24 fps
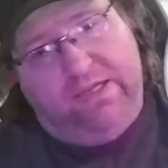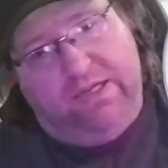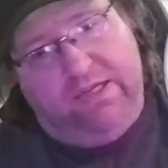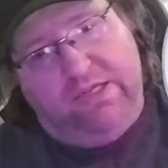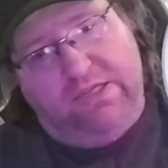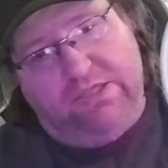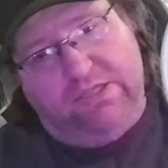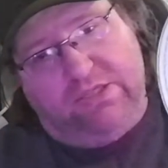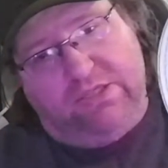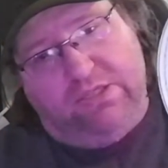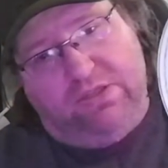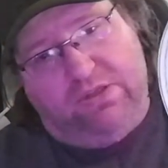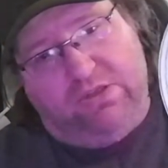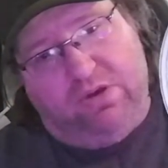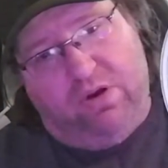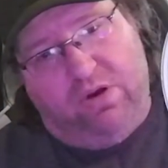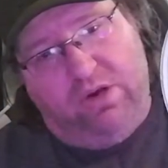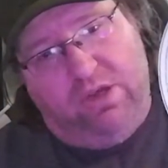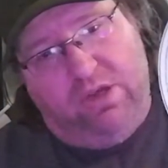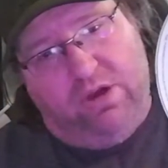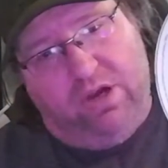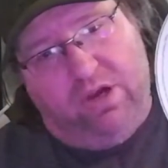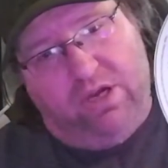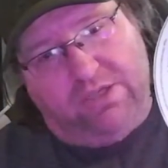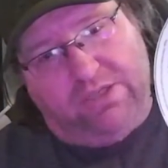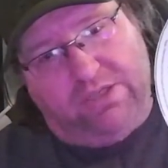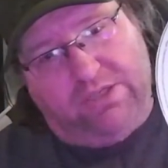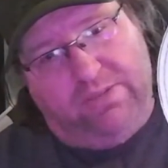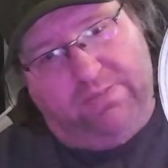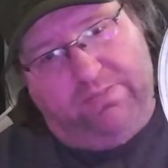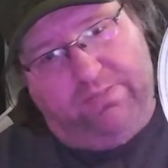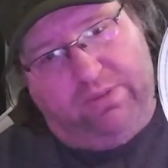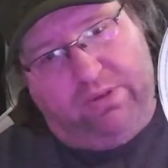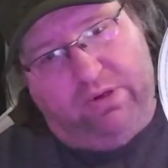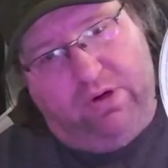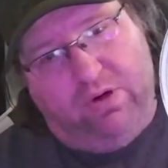is Tony Hawk's
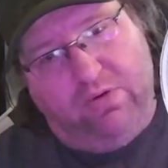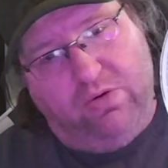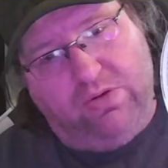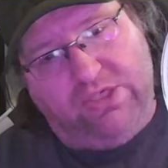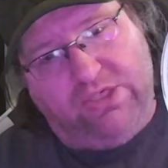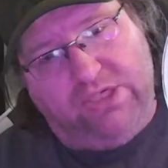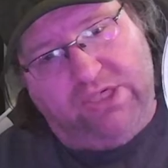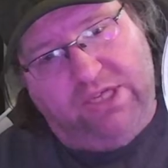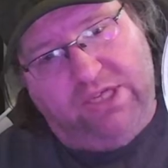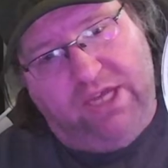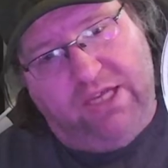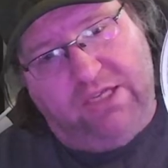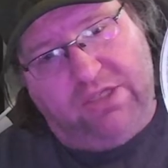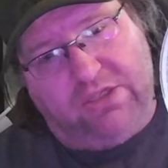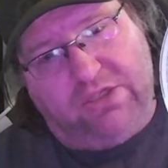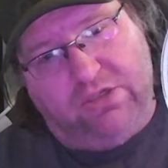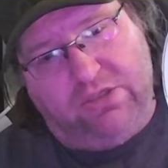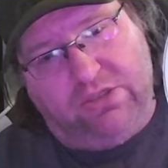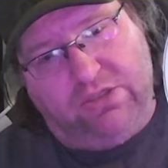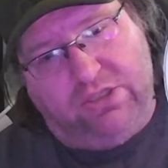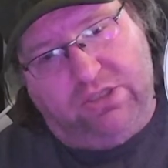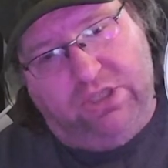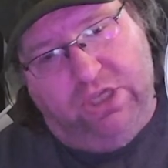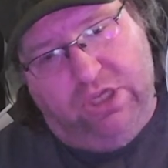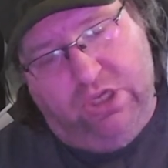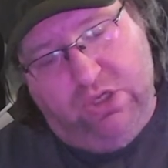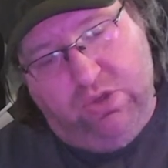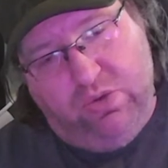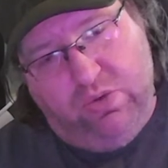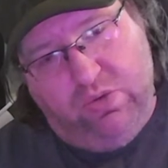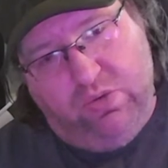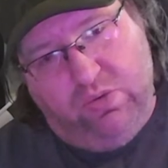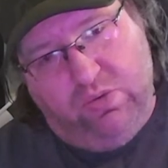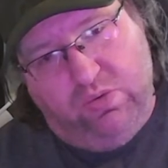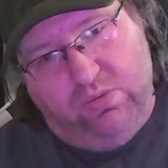Pro Skater 2.